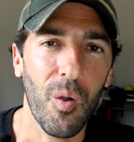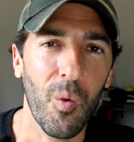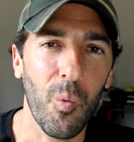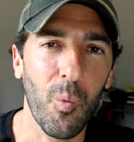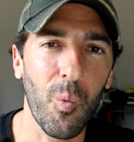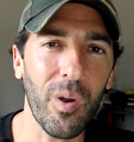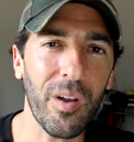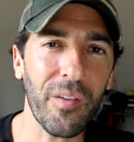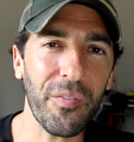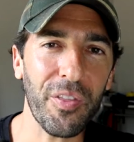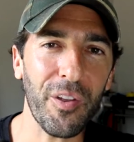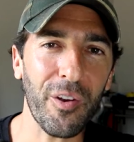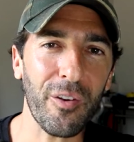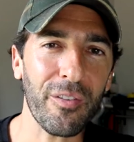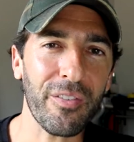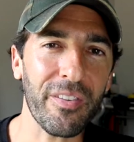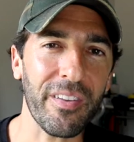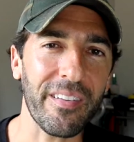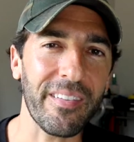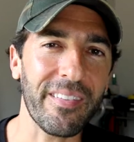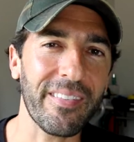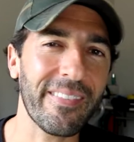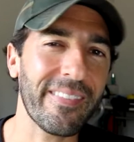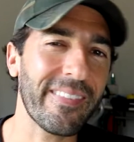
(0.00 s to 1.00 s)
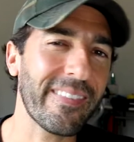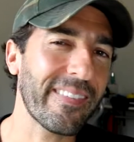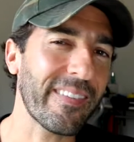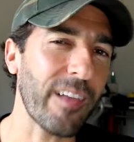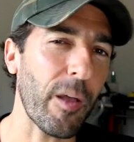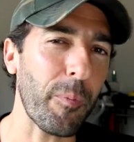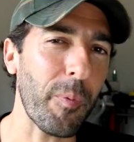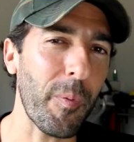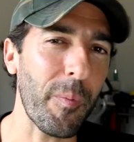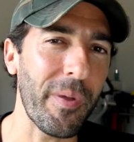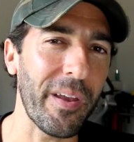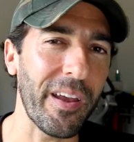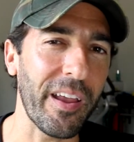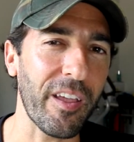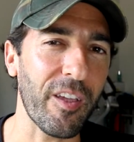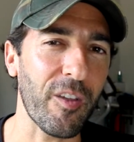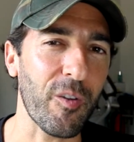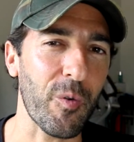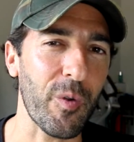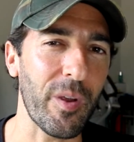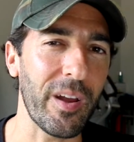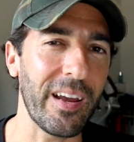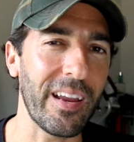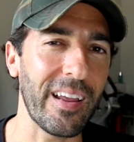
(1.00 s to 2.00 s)
What if there was a supplement
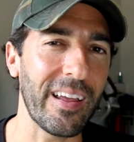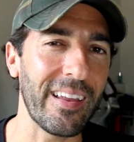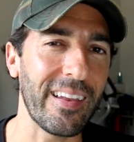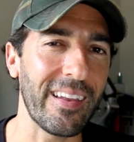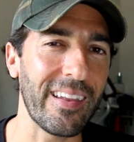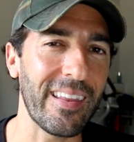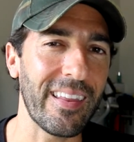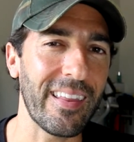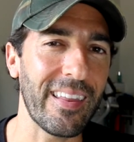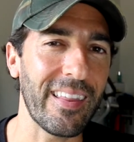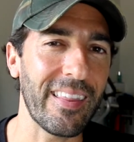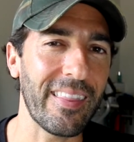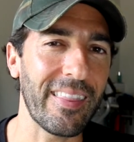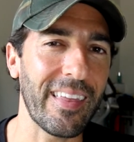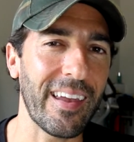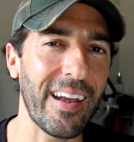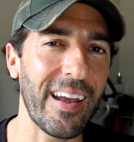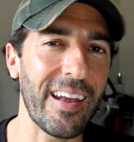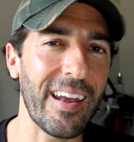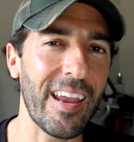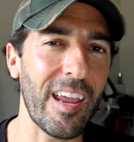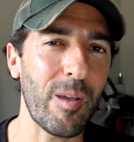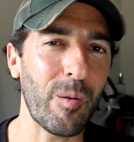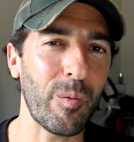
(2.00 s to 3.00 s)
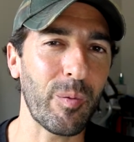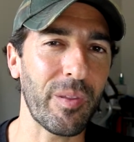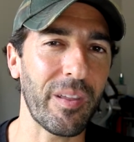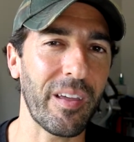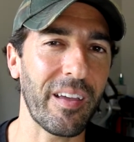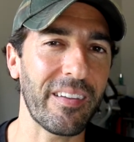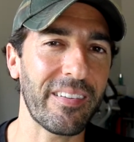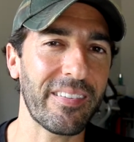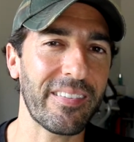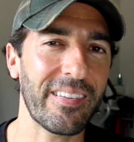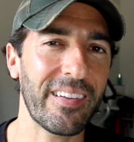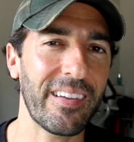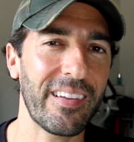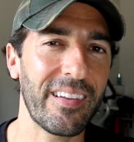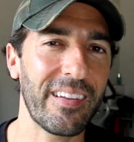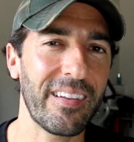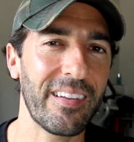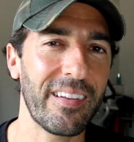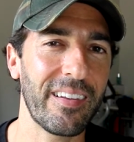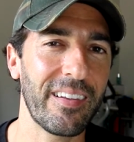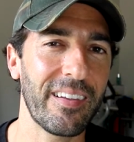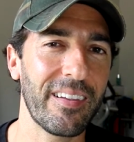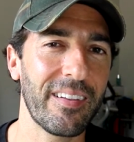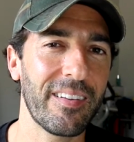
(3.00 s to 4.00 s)
ingredient that enabled us
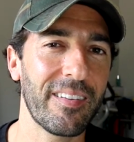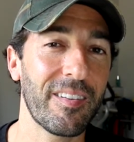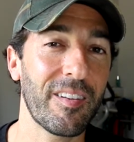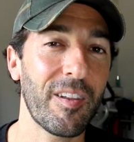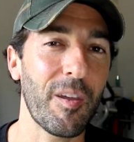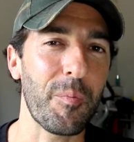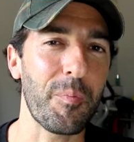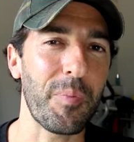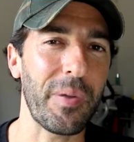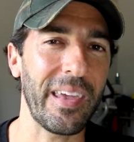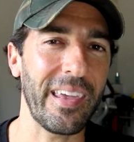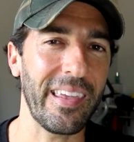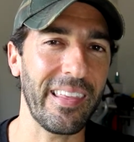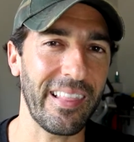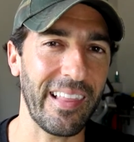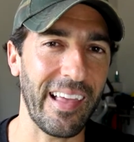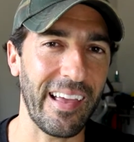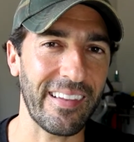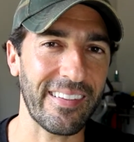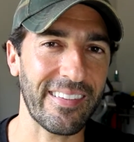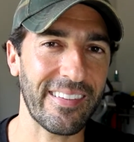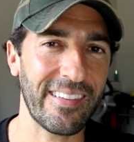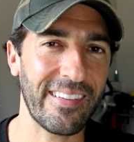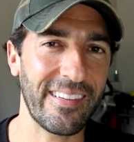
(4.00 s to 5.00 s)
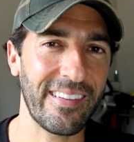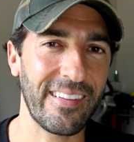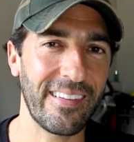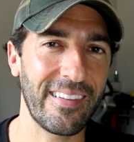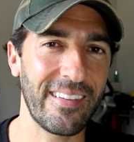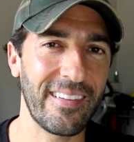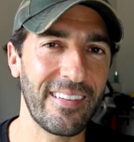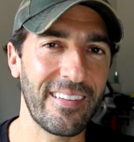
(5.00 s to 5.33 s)
to pee less?